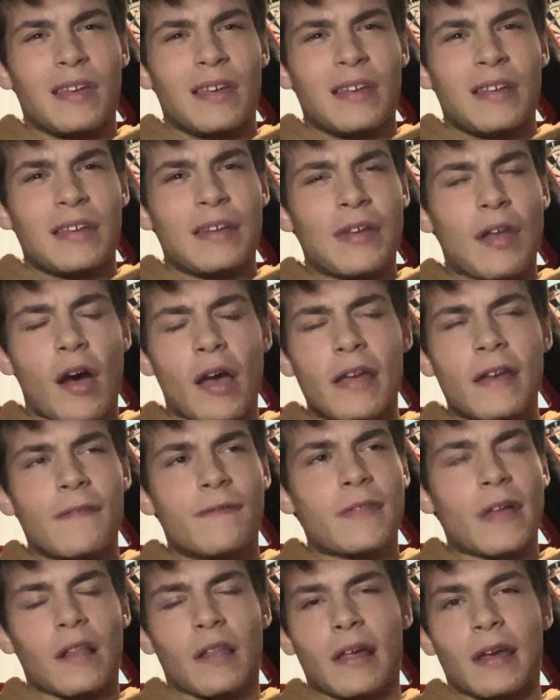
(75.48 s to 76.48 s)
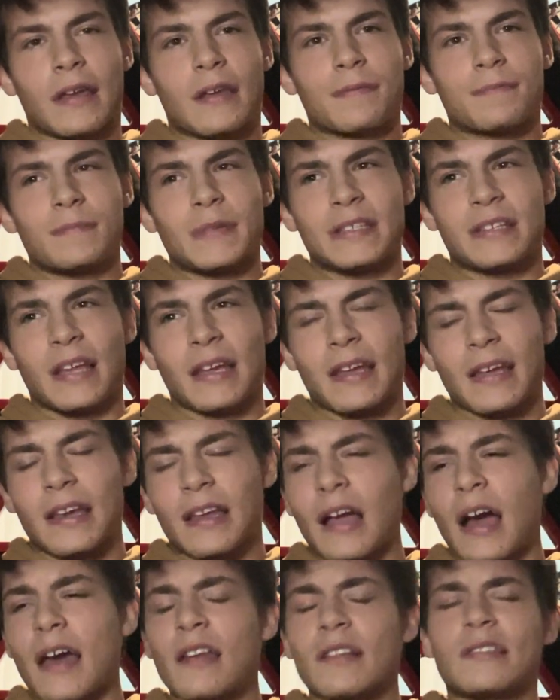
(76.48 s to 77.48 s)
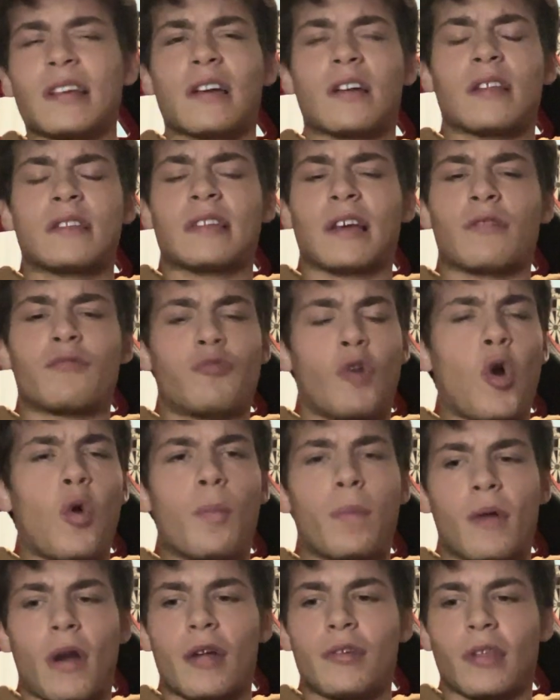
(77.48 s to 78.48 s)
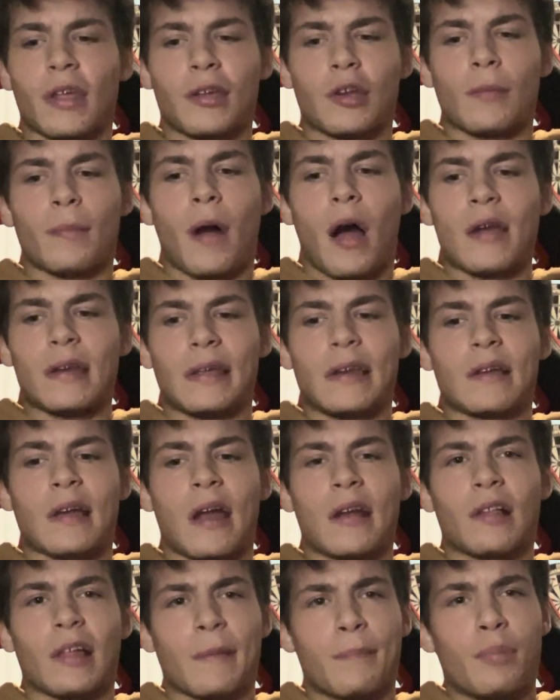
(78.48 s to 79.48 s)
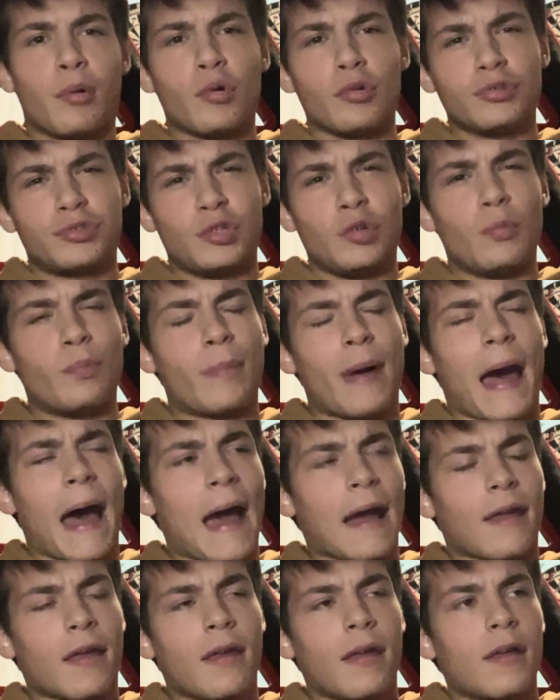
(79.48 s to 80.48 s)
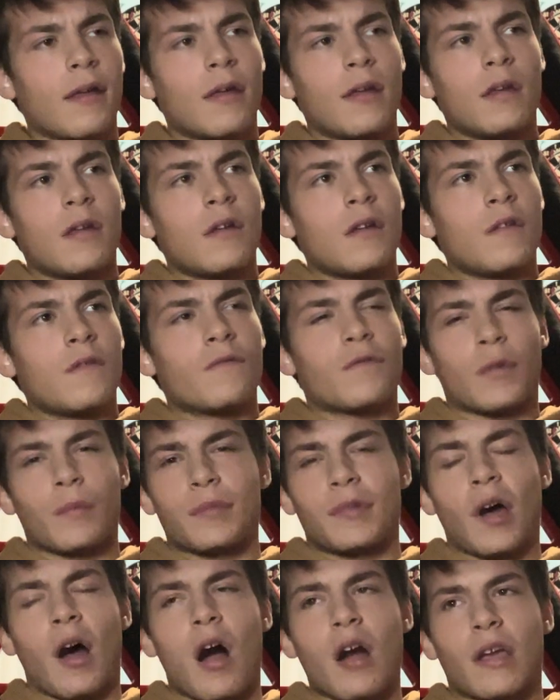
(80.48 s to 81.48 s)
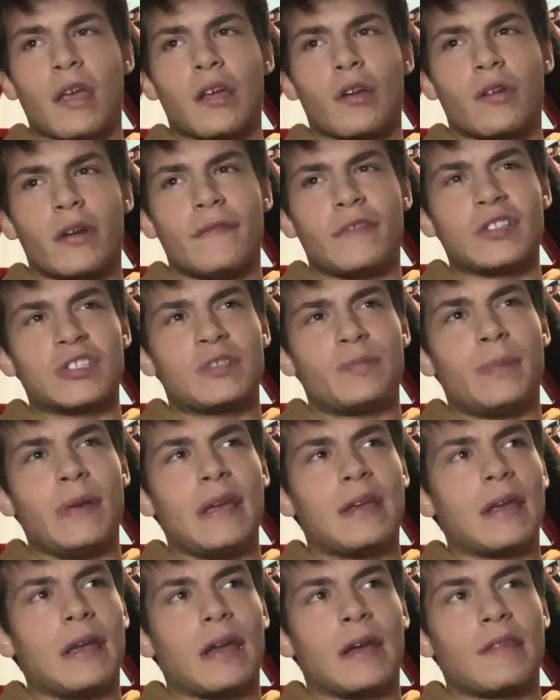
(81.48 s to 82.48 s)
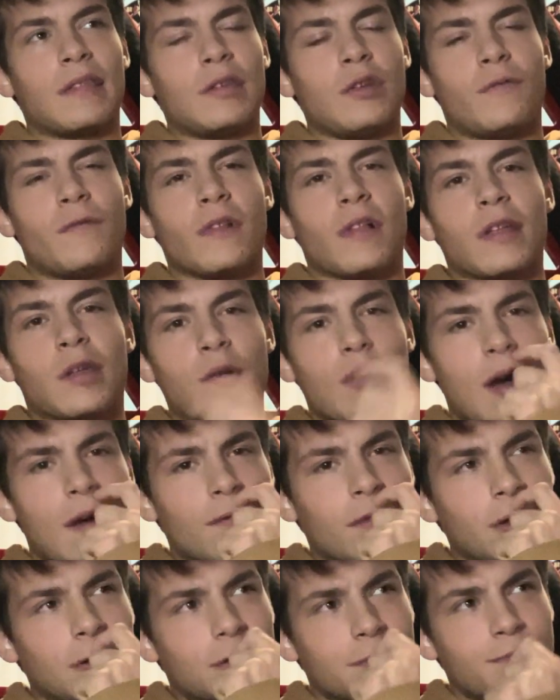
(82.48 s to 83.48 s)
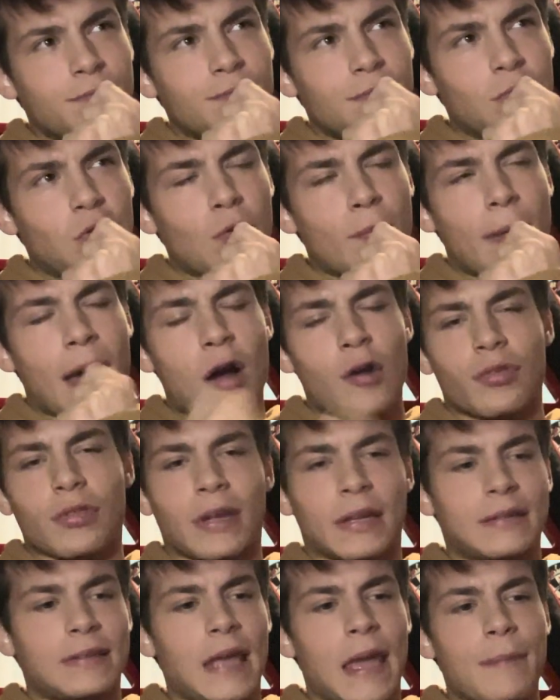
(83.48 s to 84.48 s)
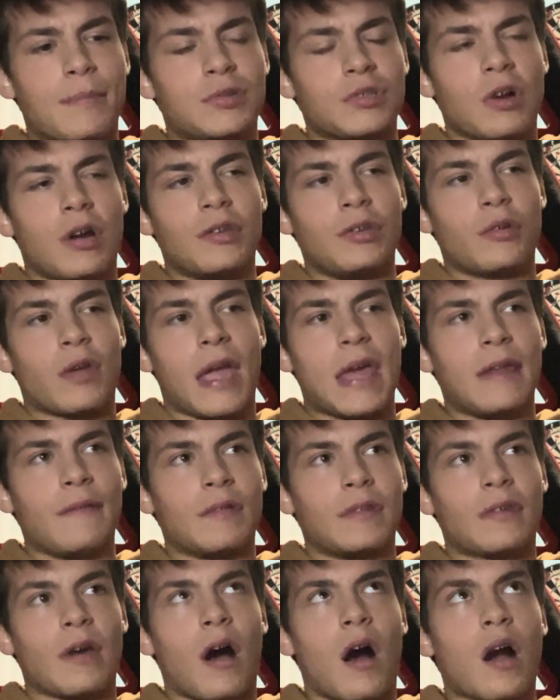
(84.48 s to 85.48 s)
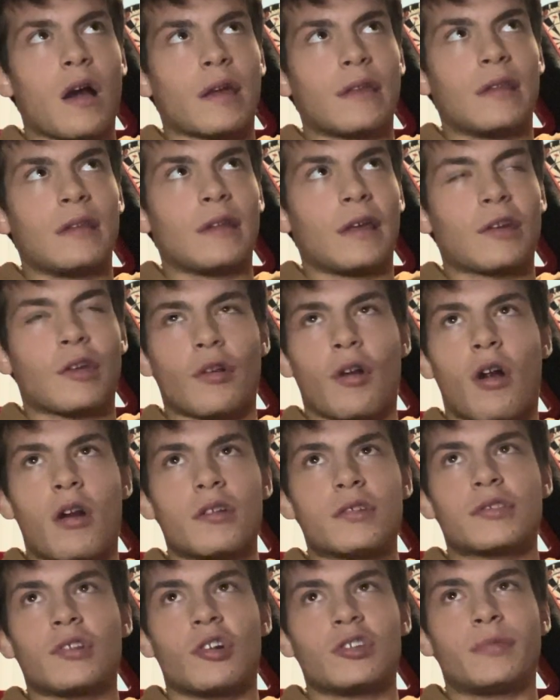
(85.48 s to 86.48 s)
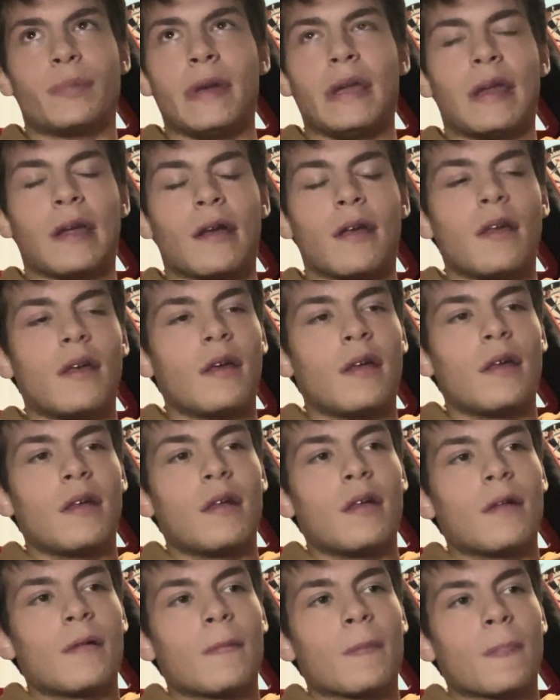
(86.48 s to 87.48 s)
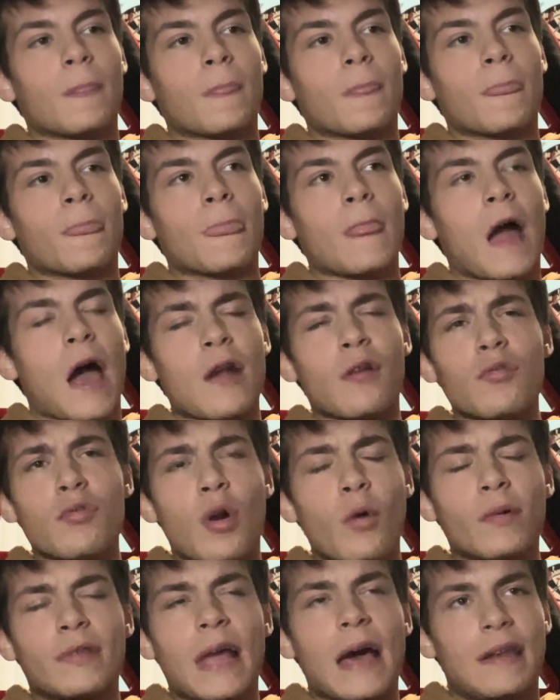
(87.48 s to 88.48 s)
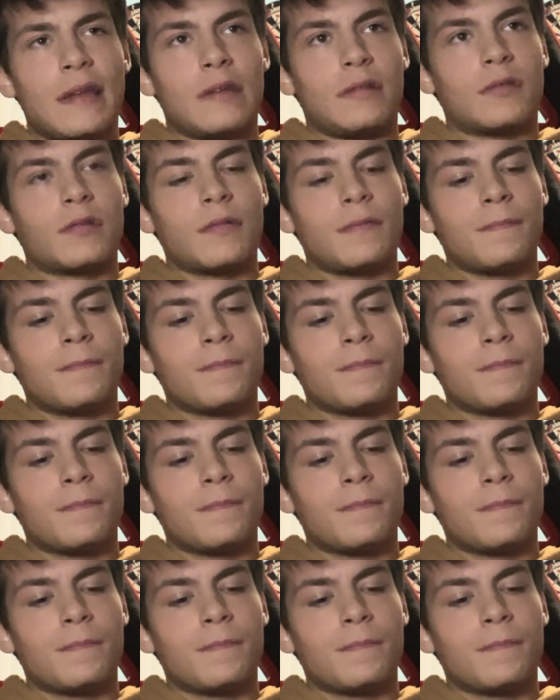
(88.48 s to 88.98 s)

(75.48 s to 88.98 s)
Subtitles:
knife that it kind of it's like a rope around like your body, and it kind of like pulls you back from talking or even speaking, and then you feel like you have like your mouth like taped shut and you can't even talk, and then like your heart starts beating. I don't know what that is,